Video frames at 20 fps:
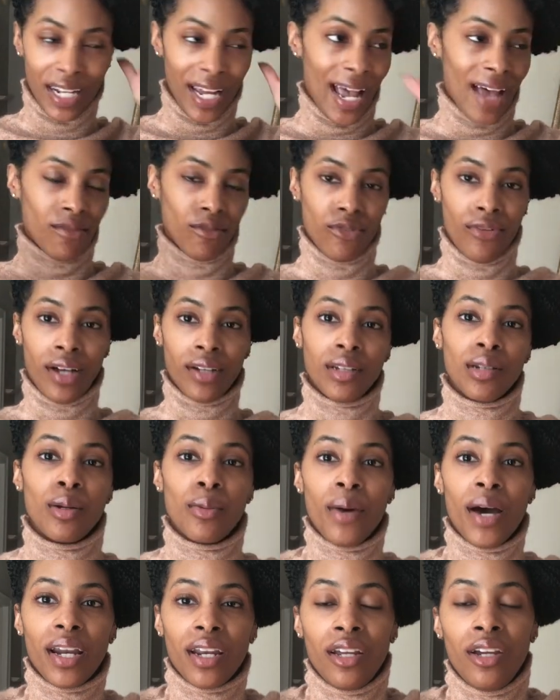I haven't found
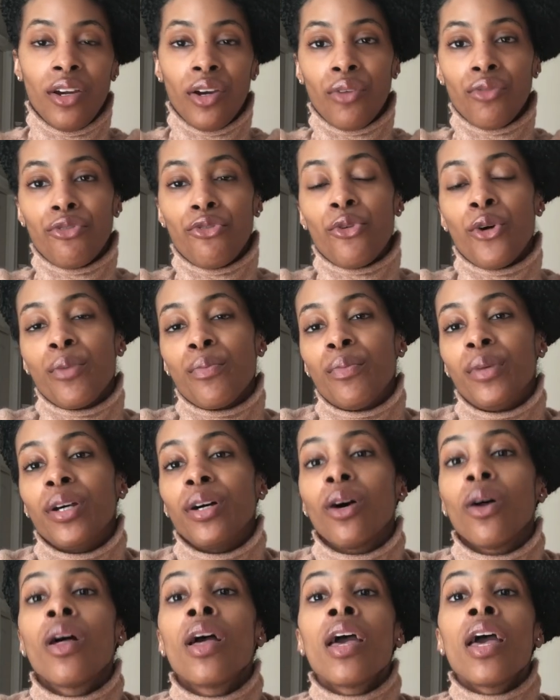anybody here in Fort
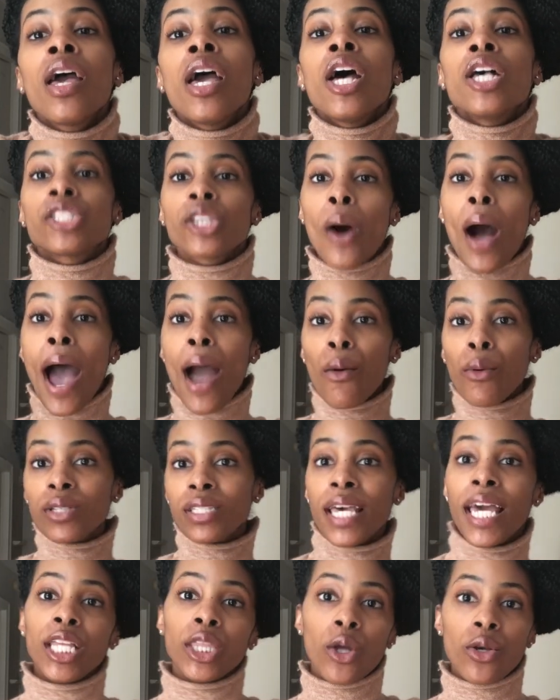Mill. So I will
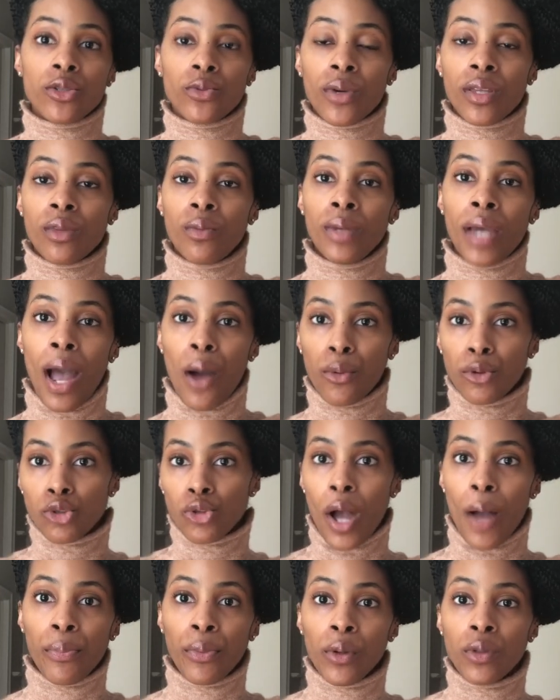take those with me. I will
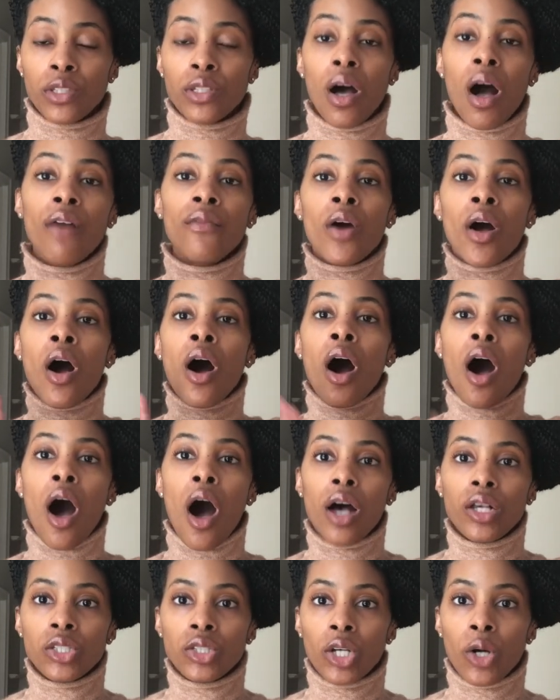drop those off.
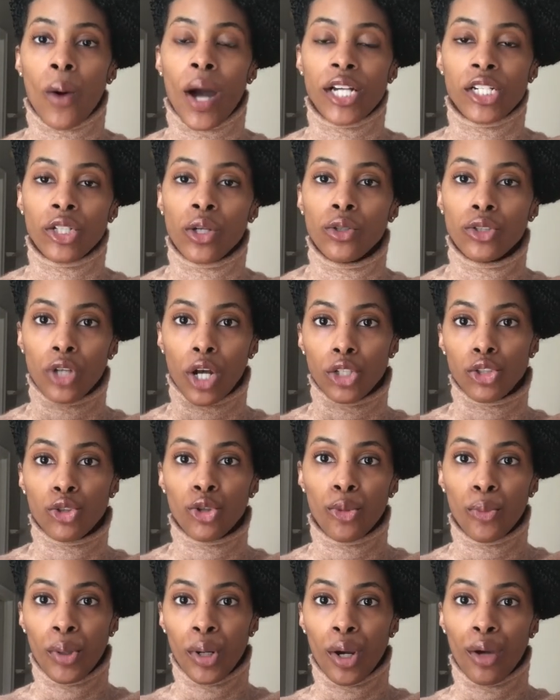Also, I showed y'all
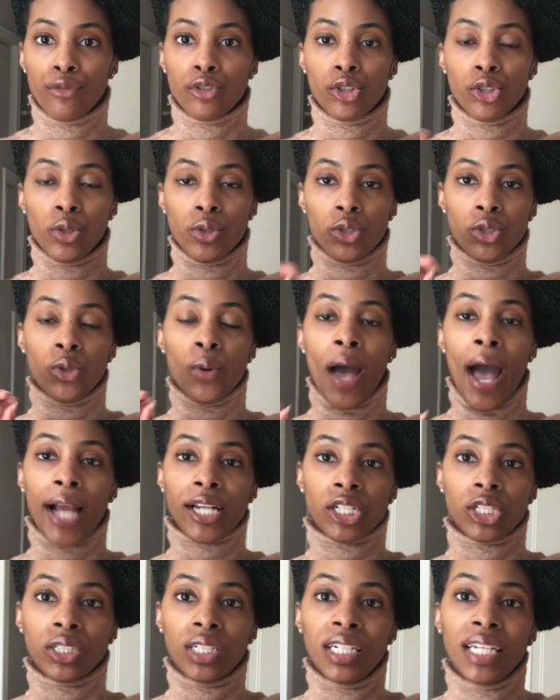two pair of shoes to
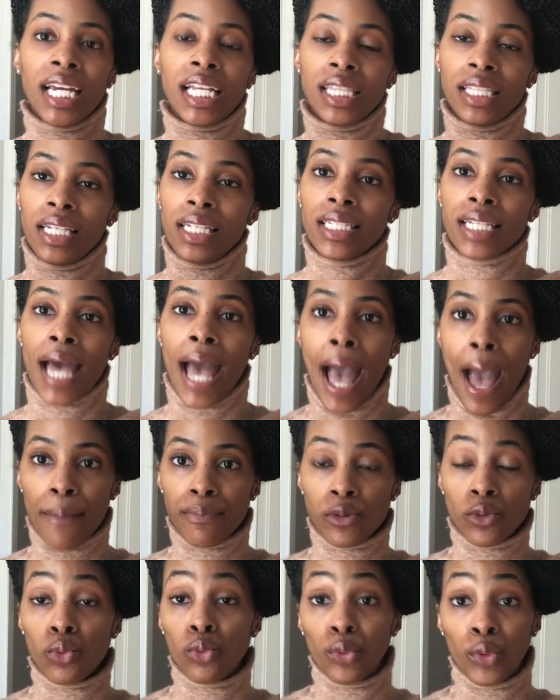actually get the
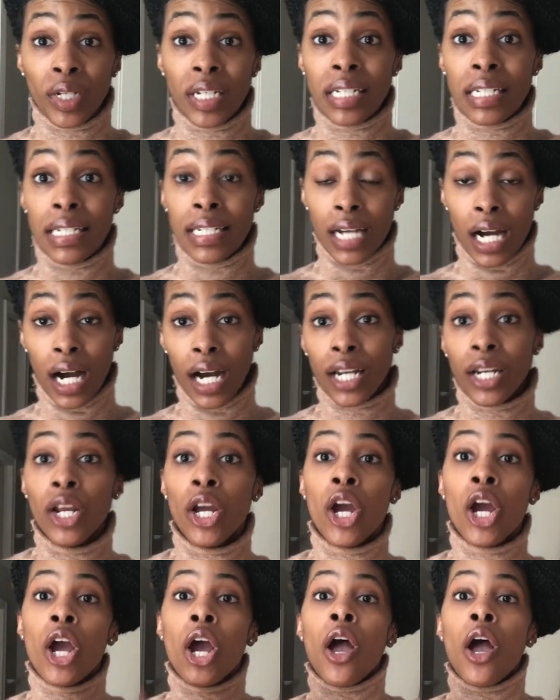taps redone.
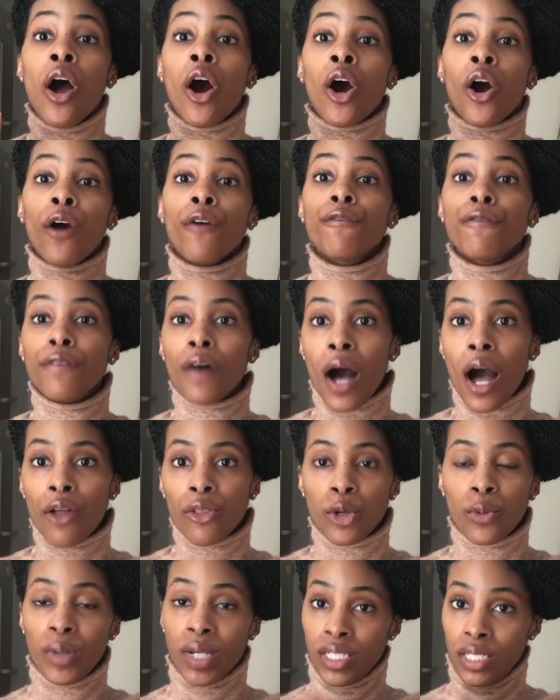Her
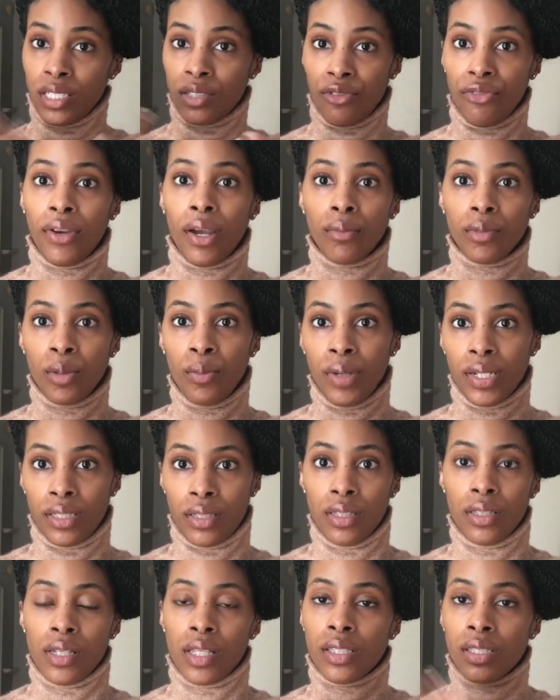father, because it's a family
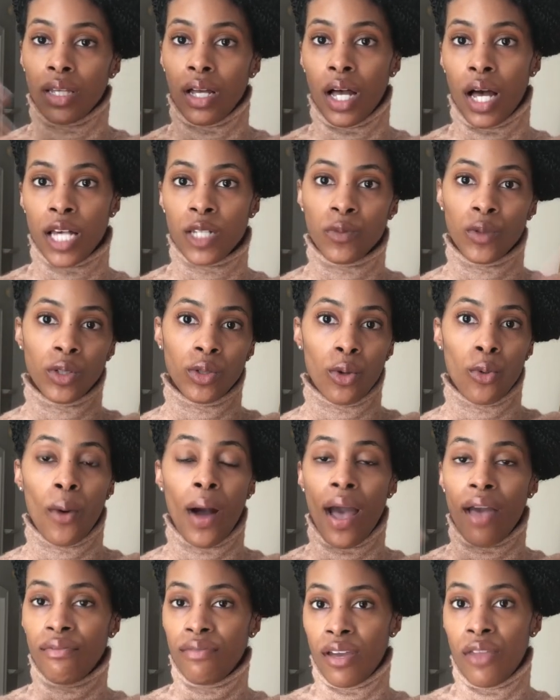business, it's a husband, a
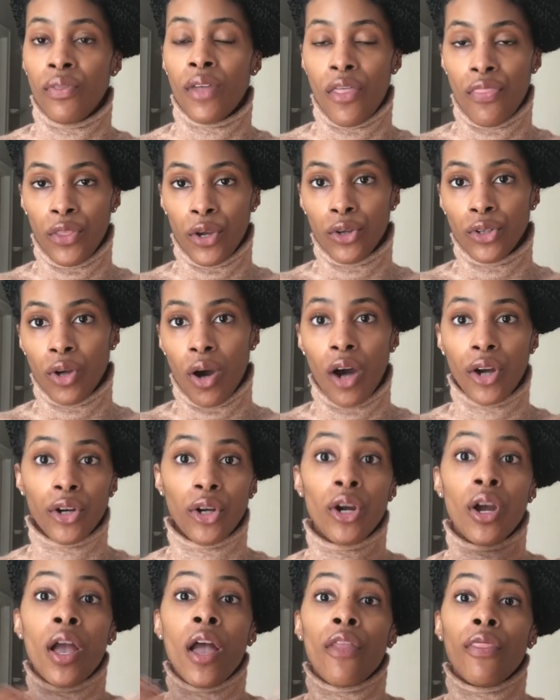wife, and then their
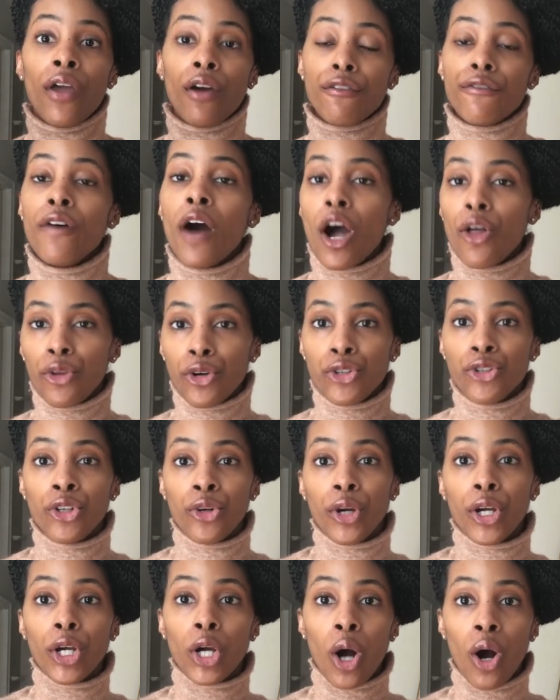daughter. Their father
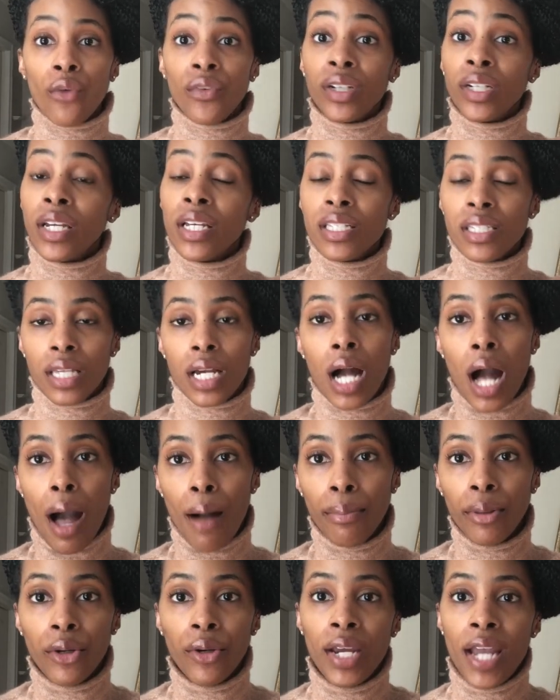during COVID, he's the
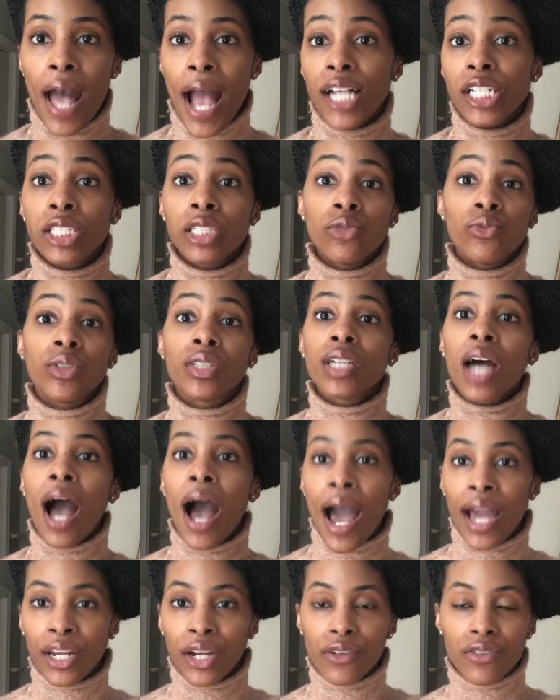cobbler, he actually
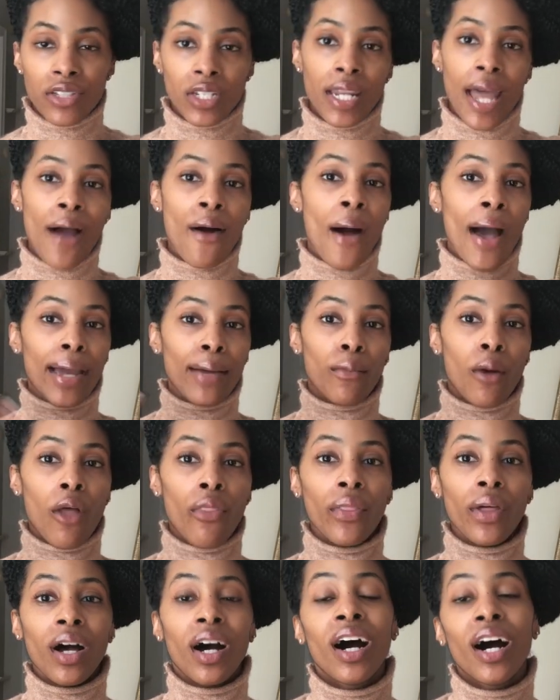retired. So now I am
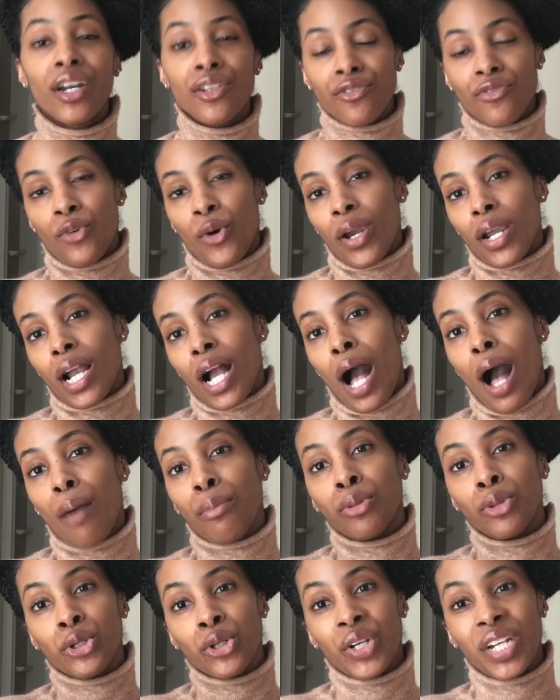on the hunt for a
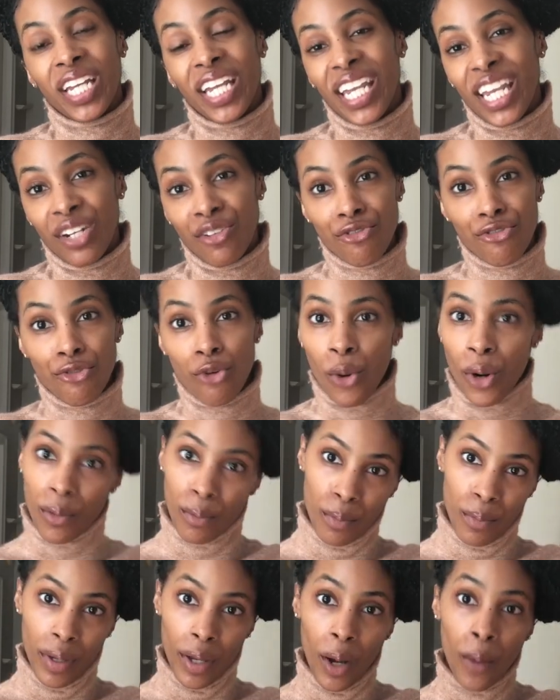cobbler in
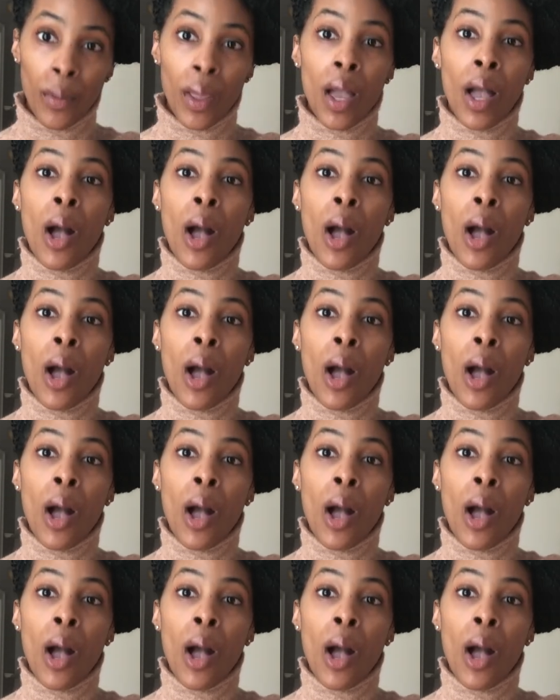Fort Mill.